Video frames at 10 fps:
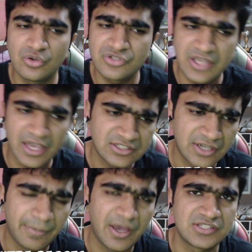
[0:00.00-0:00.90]
the
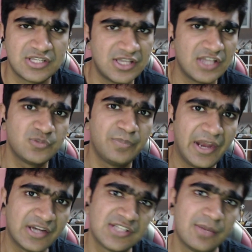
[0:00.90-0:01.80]
extra passes as
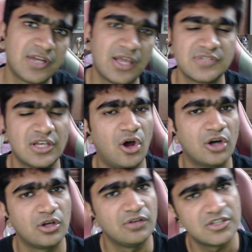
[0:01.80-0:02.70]
bait sometimes and
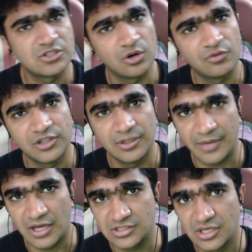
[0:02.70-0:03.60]
not always look for the
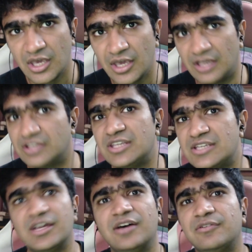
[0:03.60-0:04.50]
pass.
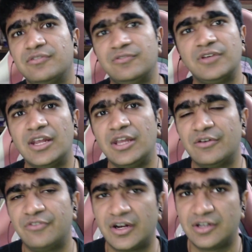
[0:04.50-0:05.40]
These are really
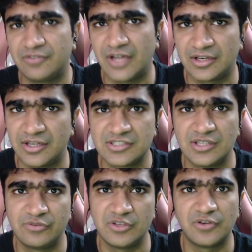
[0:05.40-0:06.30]
effective techniques in
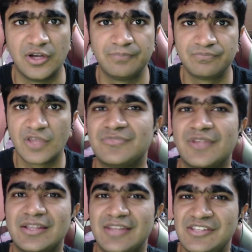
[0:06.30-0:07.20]
FIFA.
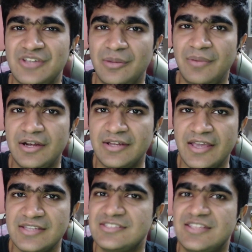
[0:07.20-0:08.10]
That's gonna be it
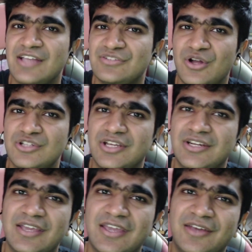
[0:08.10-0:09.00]
guys. Thanks for watching.
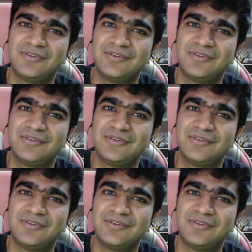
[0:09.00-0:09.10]
Take care.